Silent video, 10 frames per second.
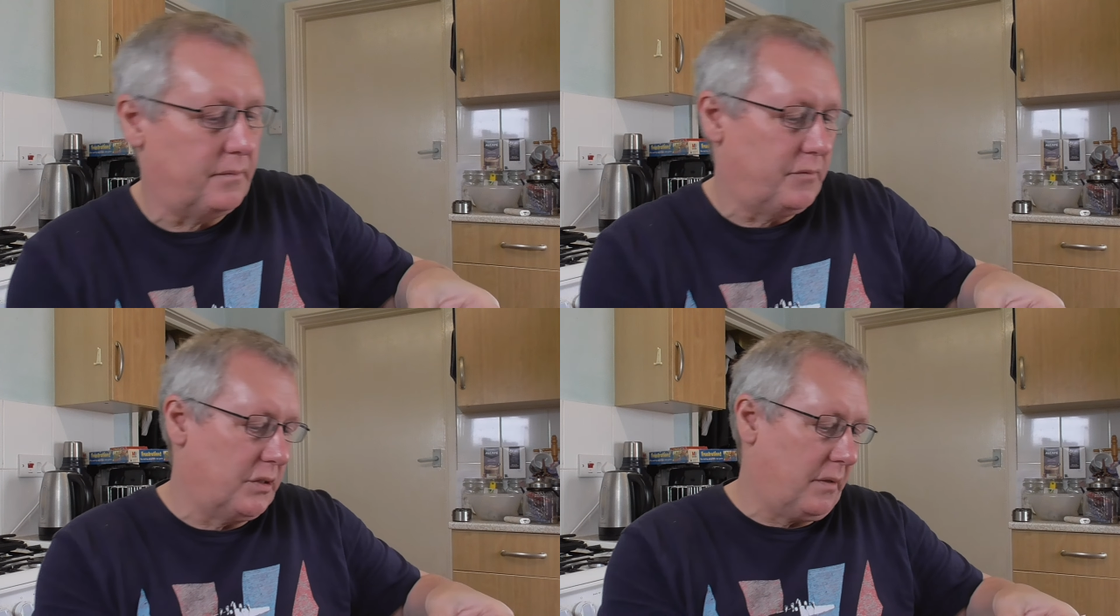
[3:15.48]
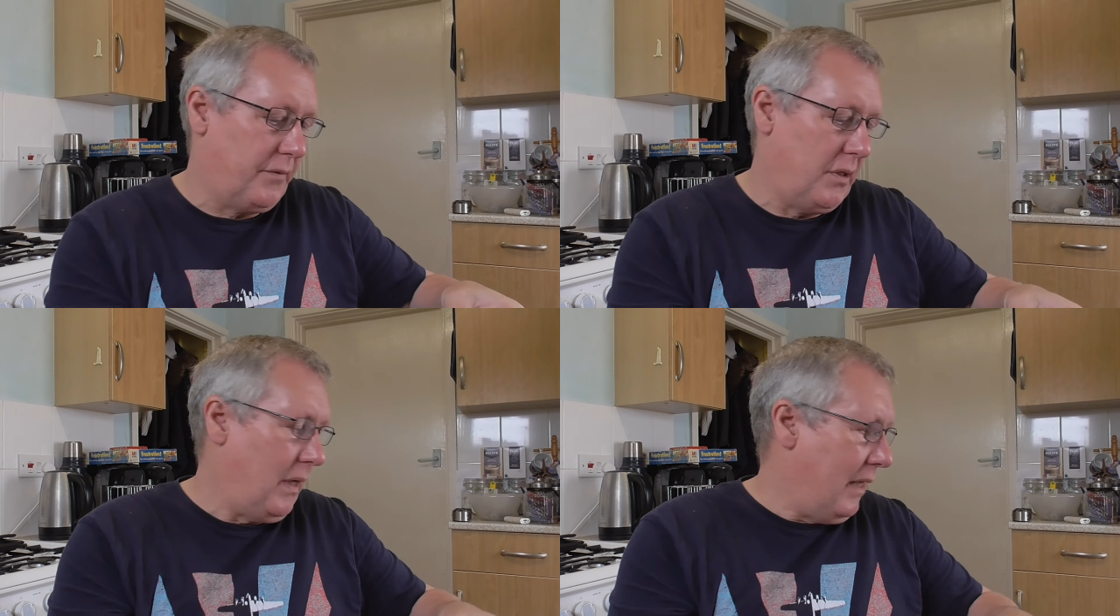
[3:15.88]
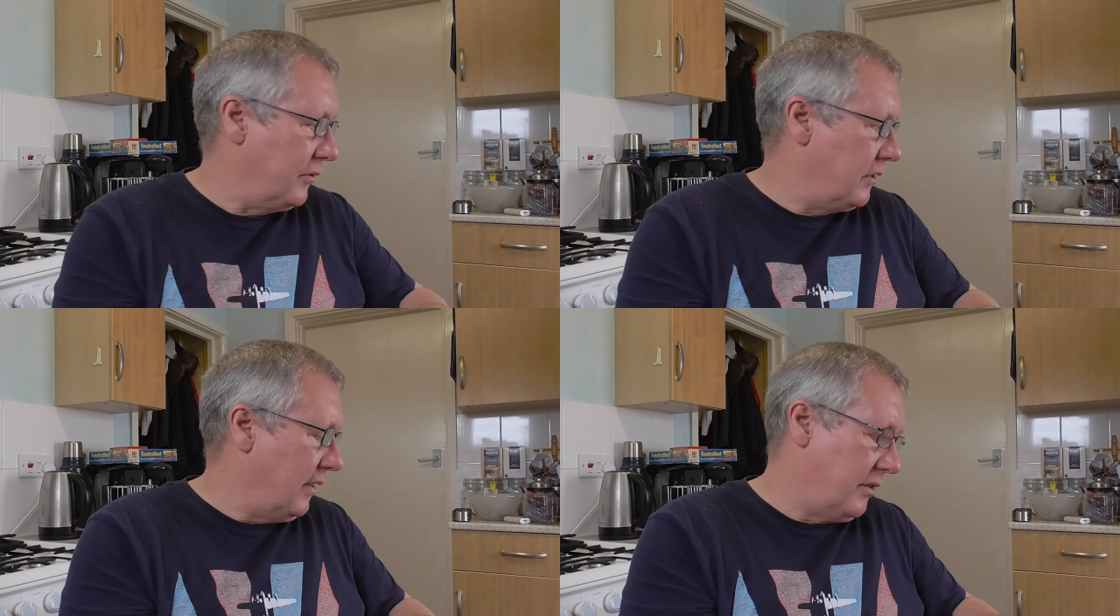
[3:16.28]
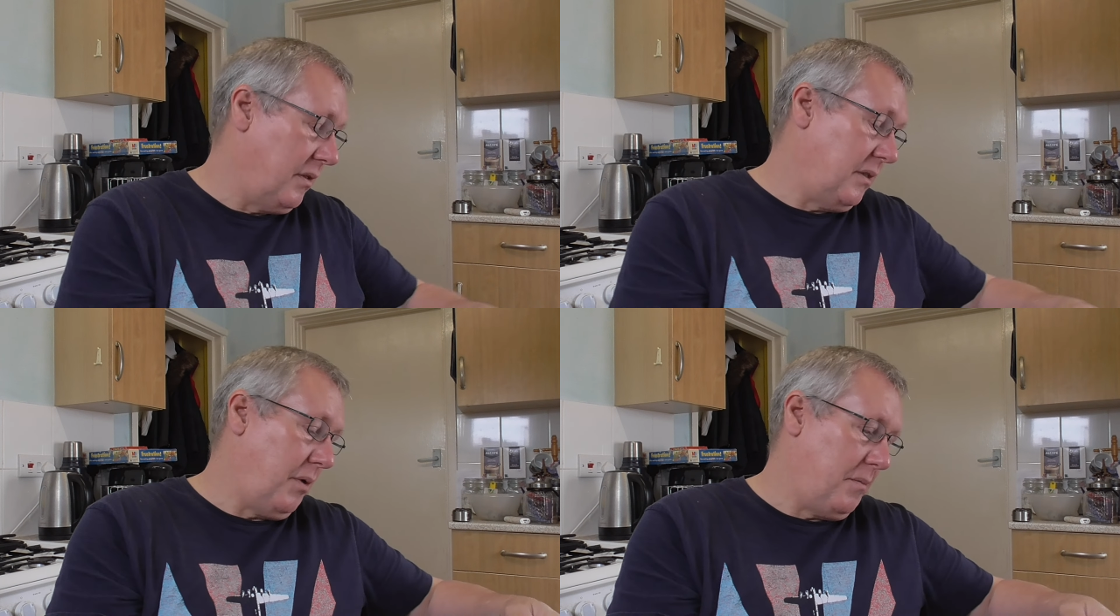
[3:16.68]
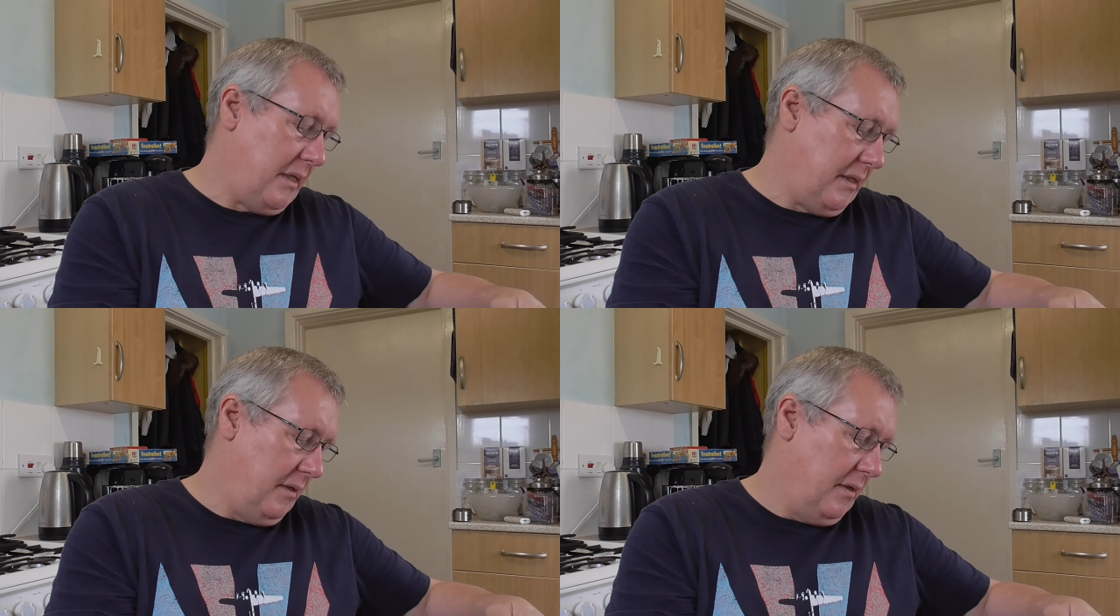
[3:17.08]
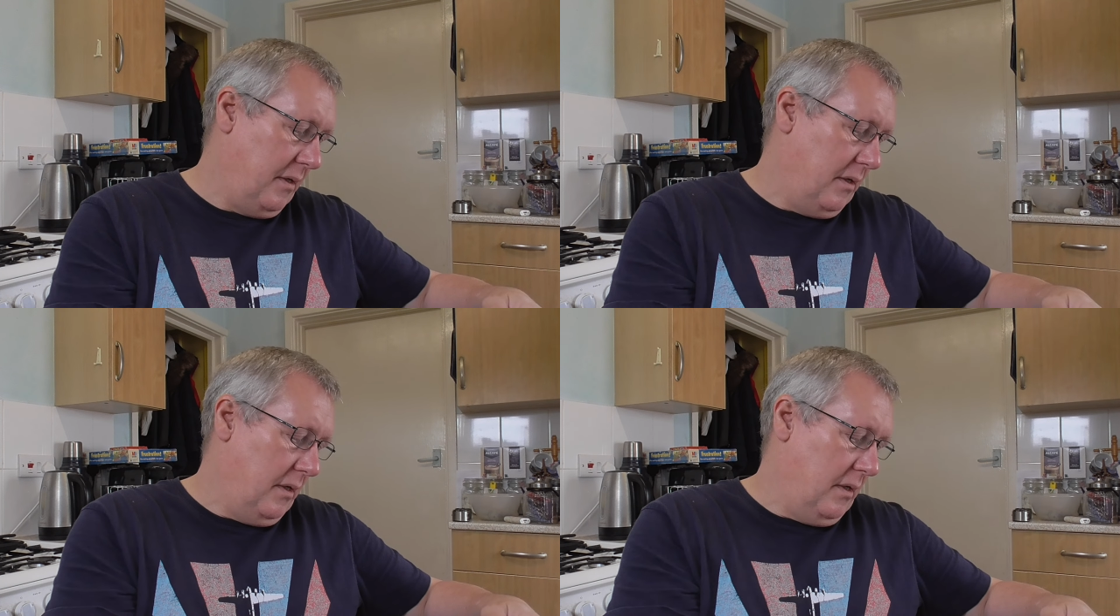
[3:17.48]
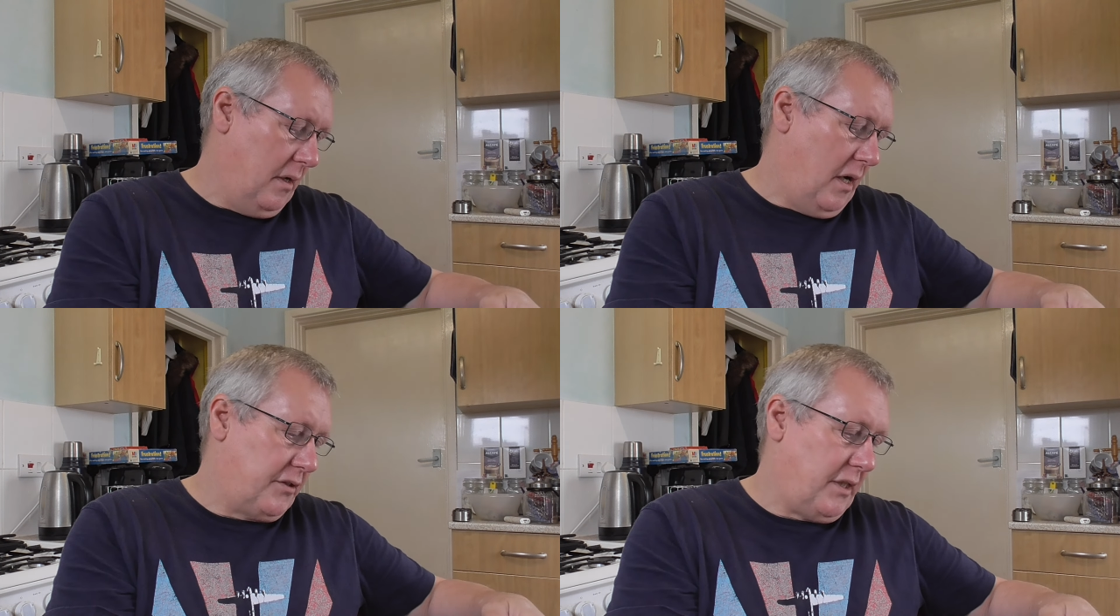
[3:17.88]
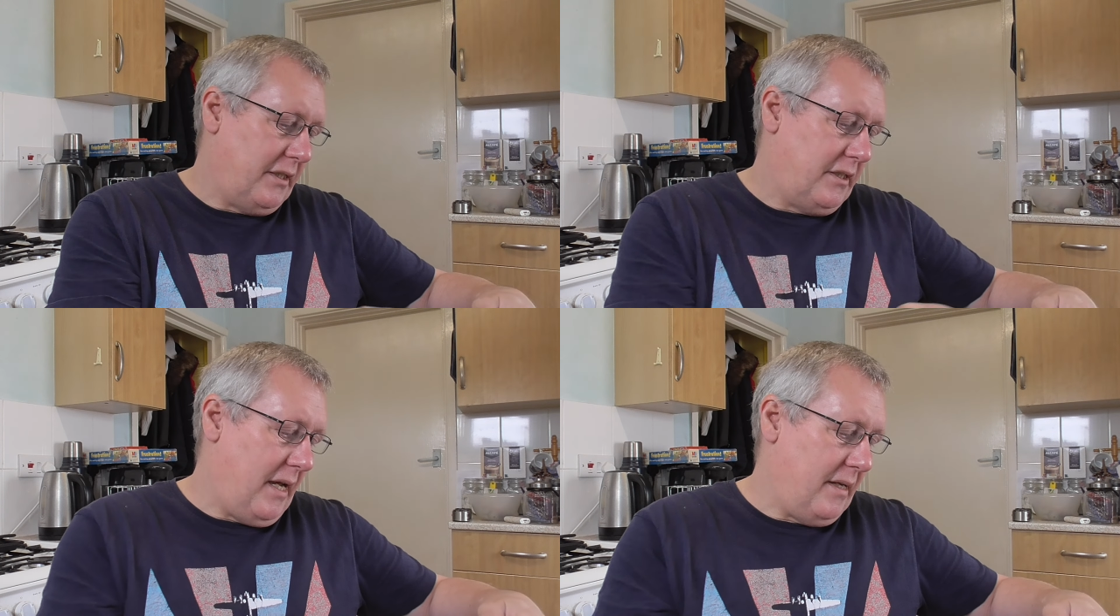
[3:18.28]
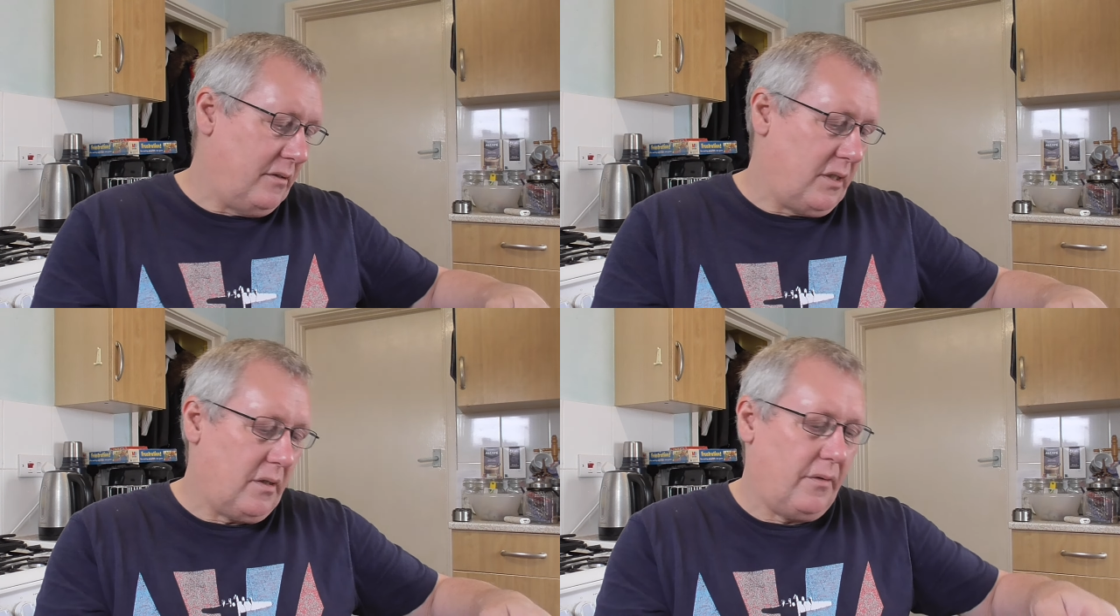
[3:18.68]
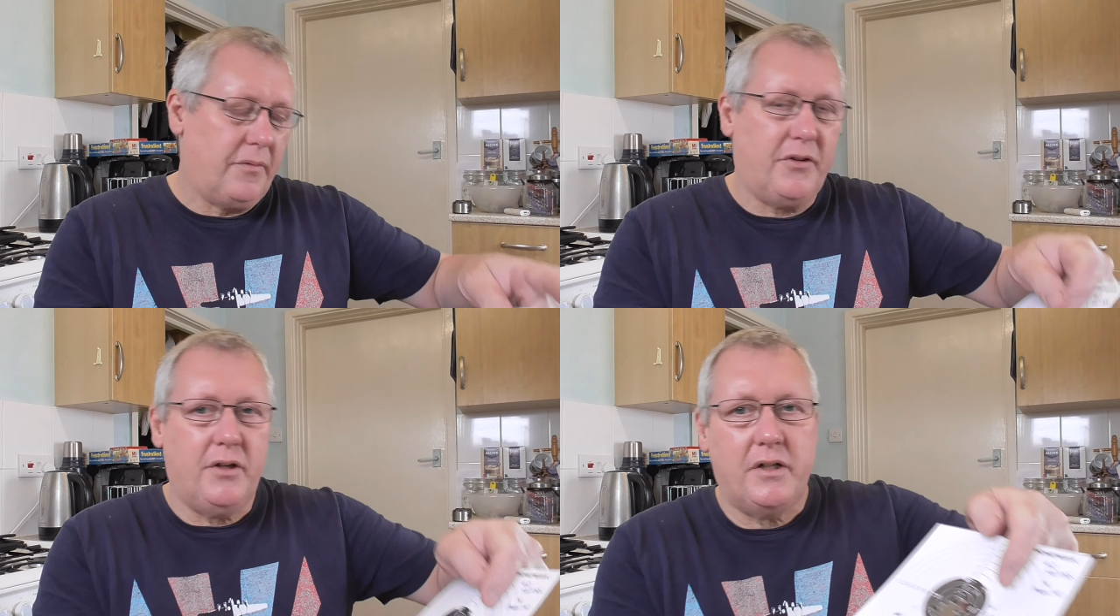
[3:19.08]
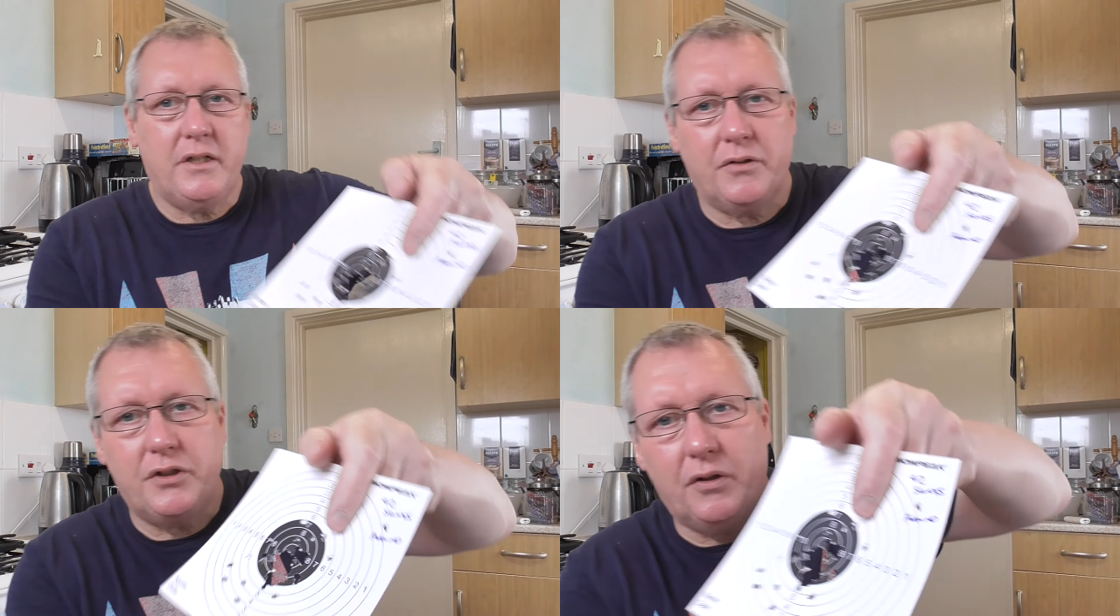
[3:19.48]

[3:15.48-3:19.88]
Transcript: there's just a few outstanding. So there's probably, I'd say 10, so you've got 30 odd